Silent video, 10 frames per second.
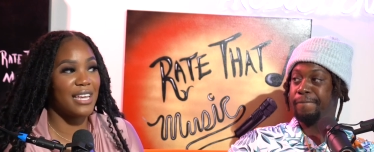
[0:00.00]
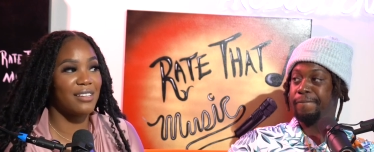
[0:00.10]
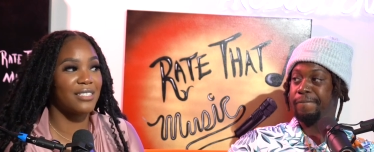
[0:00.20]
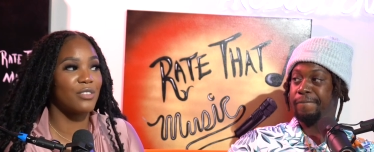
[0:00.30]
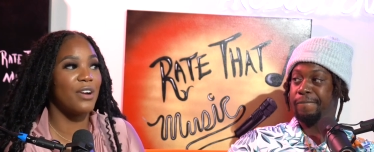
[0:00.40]

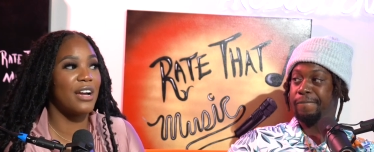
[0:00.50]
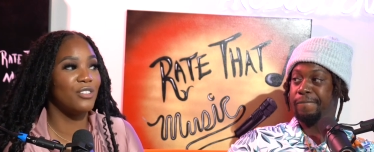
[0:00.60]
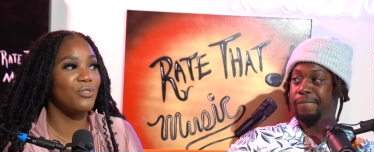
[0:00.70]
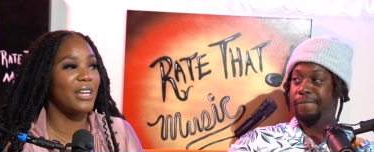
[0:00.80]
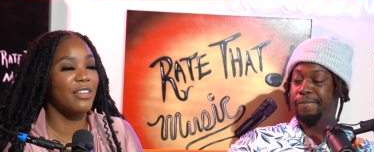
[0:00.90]
Speaker 1: else
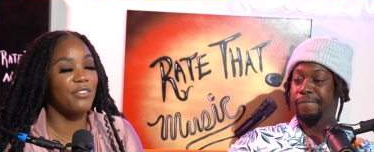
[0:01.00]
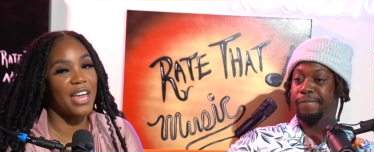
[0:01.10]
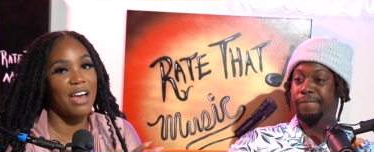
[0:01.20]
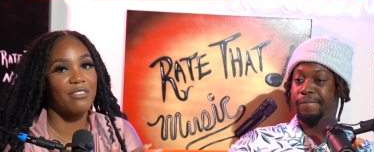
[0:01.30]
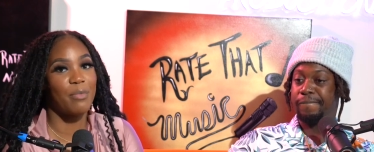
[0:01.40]
around you. Like if you
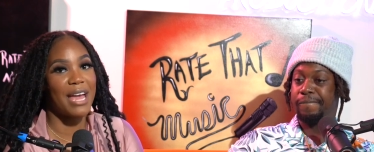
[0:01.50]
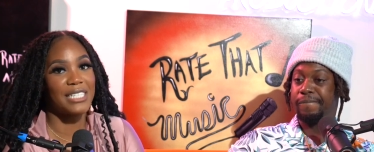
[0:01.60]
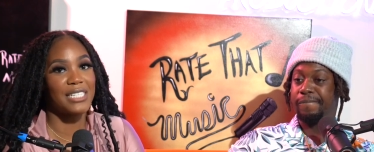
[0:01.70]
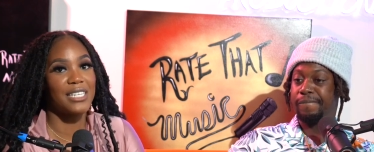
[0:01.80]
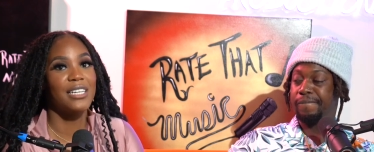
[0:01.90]
have a
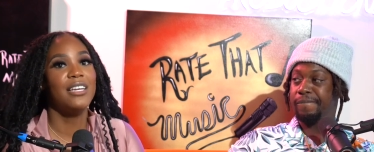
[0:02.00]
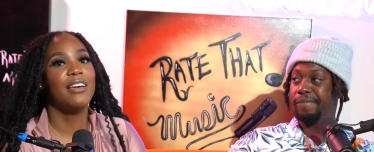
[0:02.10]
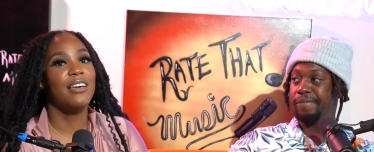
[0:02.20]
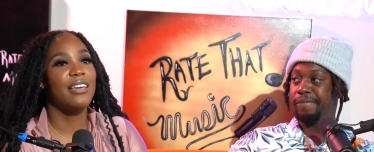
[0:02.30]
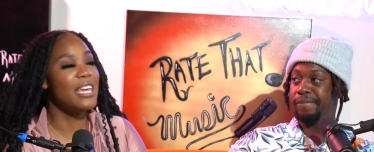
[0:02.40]
passion,
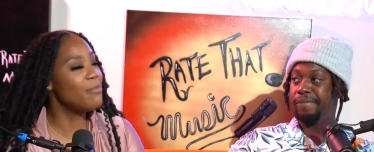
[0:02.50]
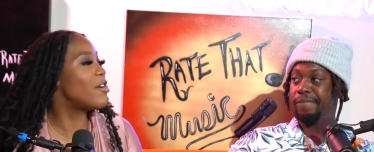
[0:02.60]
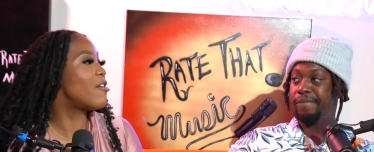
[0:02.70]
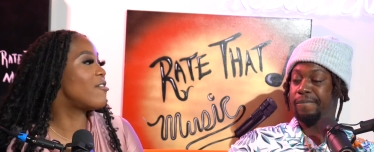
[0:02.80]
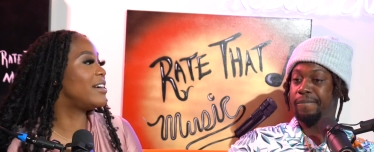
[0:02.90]
keep
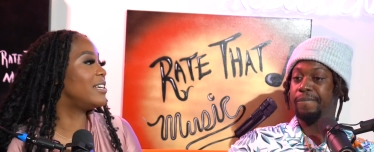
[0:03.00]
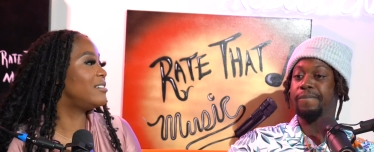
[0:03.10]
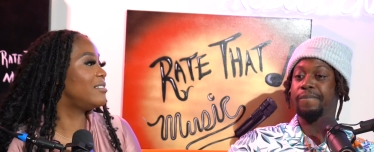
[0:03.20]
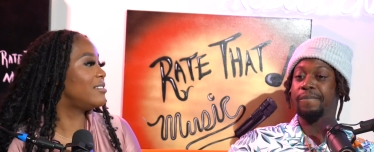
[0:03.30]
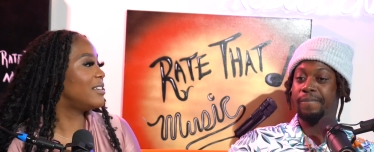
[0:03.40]
going,
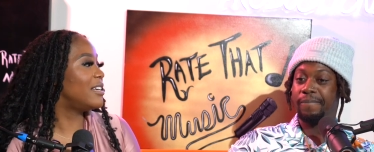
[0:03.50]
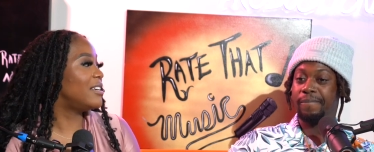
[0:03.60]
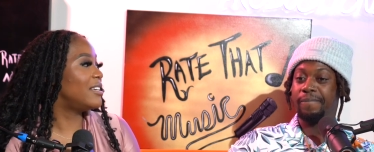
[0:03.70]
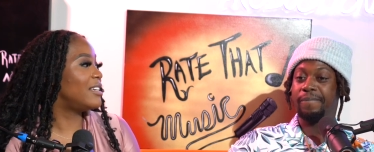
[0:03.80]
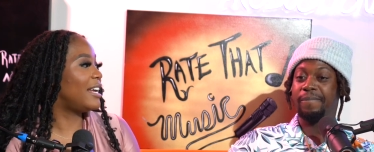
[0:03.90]

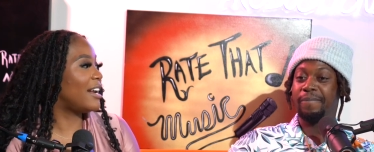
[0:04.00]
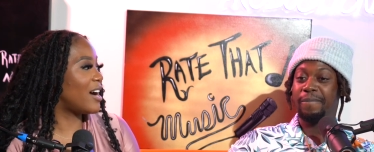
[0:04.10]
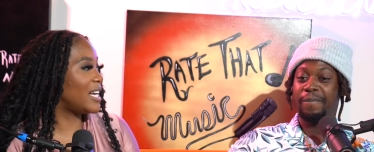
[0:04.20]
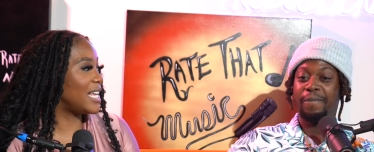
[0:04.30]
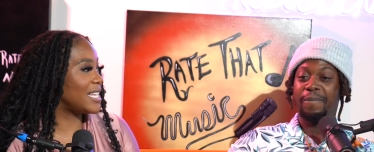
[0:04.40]
mm-hmm. and
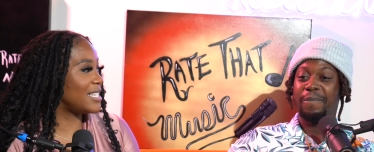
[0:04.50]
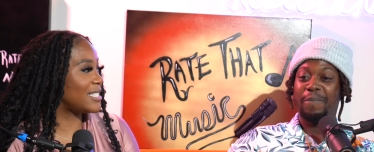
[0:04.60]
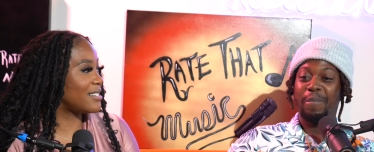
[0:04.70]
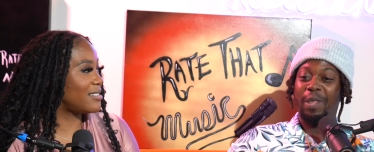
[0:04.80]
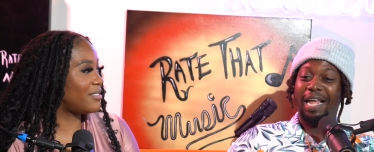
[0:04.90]
all that good
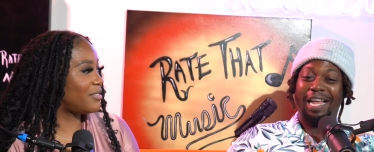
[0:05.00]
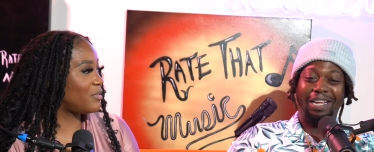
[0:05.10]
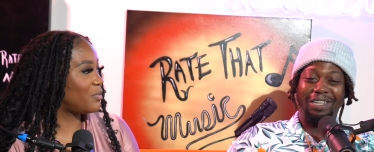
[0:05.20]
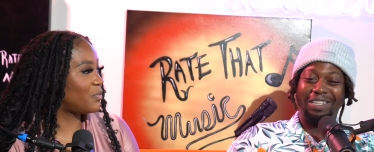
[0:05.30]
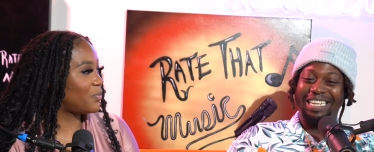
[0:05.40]
stuff.
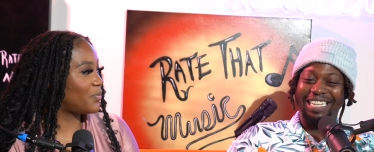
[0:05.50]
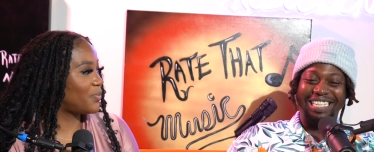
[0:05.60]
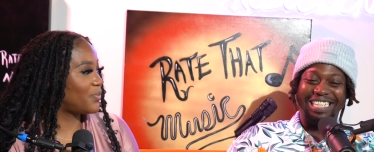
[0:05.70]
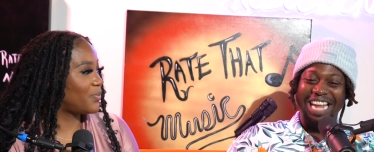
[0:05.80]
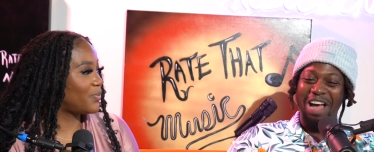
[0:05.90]

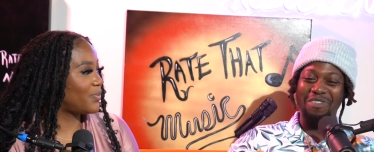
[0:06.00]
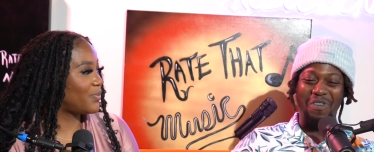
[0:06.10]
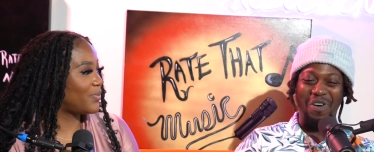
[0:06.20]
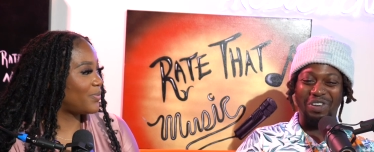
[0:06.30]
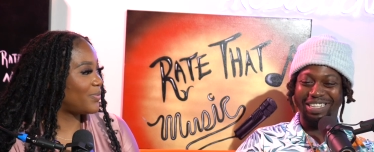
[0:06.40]

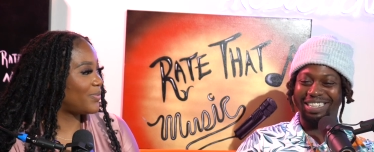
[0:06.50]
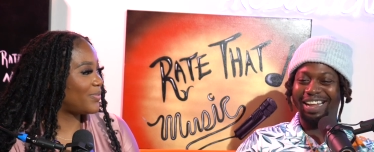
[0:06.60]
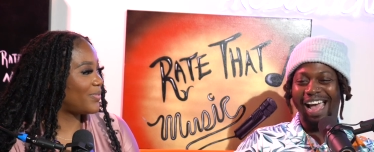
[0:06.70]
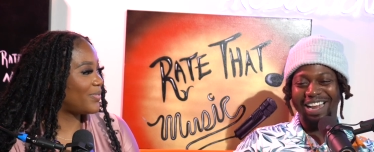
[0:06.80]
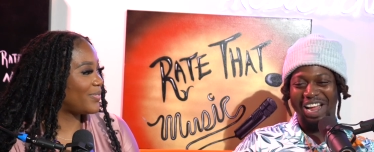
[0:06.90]
Speaker 2: Downfall
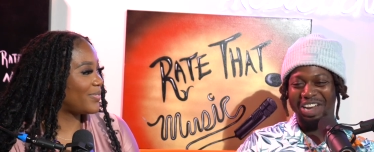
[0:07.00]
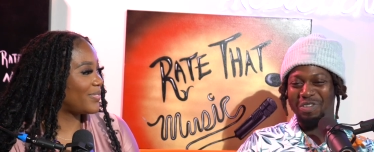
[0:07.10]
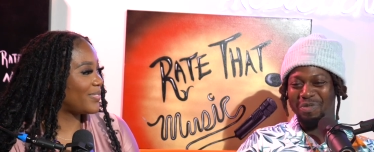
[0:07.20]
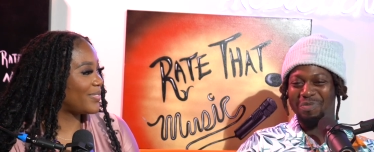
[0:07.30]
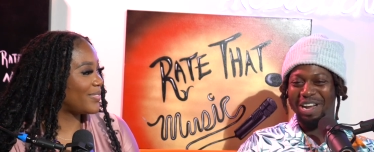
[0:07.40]
I, I
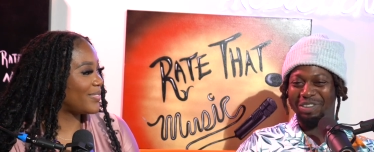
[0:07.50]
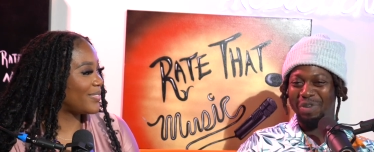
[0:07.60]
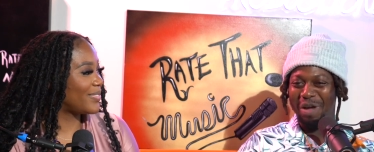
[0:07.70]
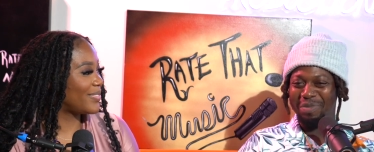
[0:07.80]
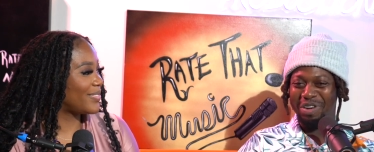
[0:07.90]
know we about to
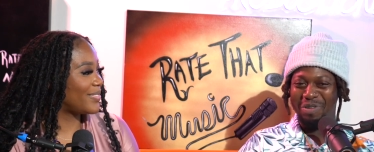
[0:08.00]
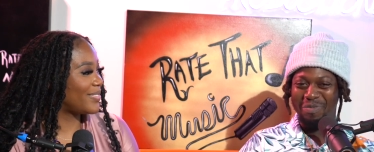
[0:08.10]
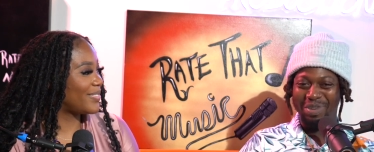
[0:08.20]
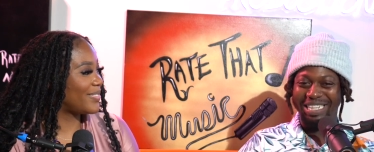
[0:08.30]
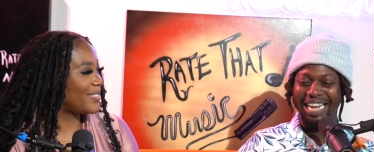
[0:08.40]
wrap it
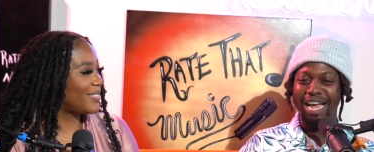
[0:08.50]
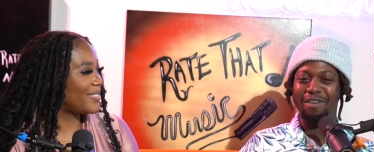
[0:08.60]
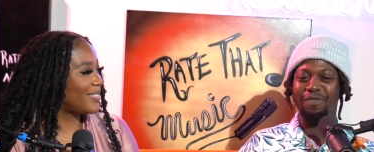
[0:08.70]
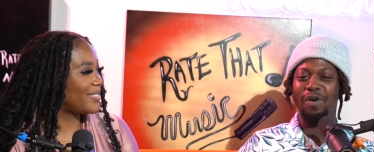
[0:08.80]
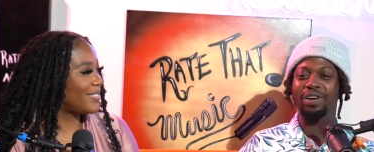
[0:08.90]
up, but
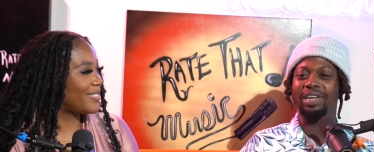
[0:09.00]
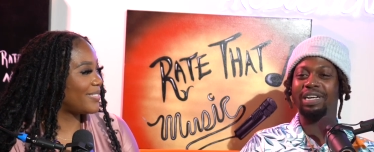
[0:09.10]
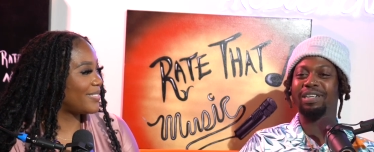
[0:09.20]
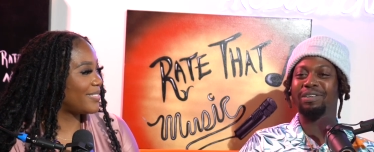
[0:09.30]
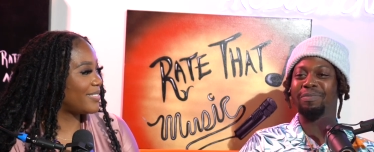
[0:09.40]
downfall gonna
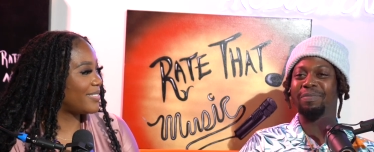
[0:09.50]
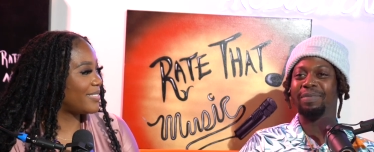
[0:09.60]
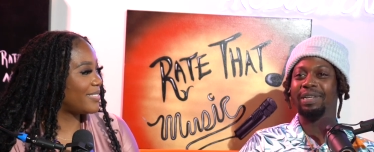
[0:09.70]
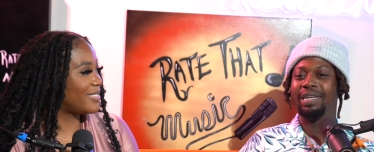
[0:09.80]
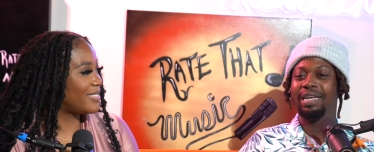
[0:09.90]
come
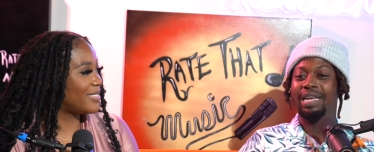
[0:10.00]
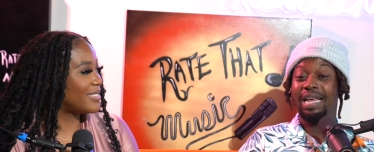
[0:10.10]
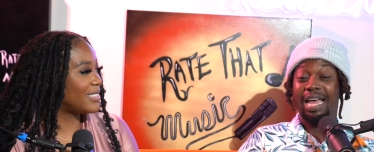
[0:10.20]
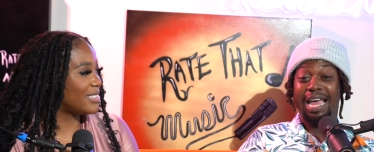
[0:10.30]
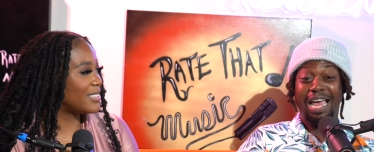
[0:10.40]

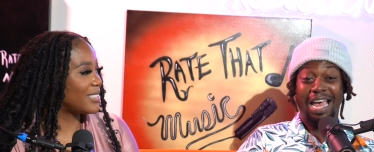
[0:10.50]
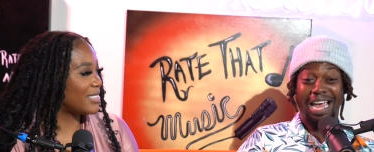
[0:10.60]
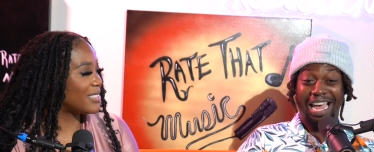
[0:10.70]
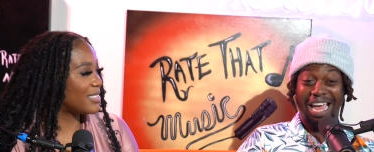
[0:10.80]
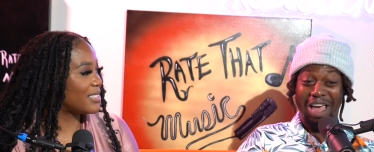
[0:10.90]

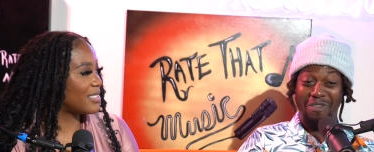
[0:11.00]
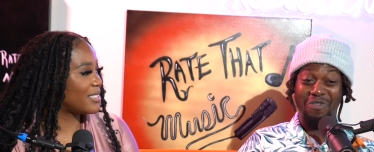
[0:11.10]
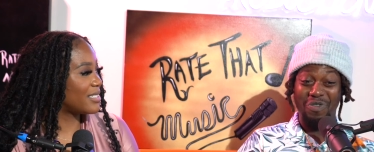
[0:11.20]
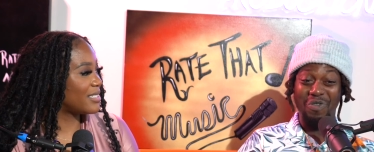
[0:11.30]
if you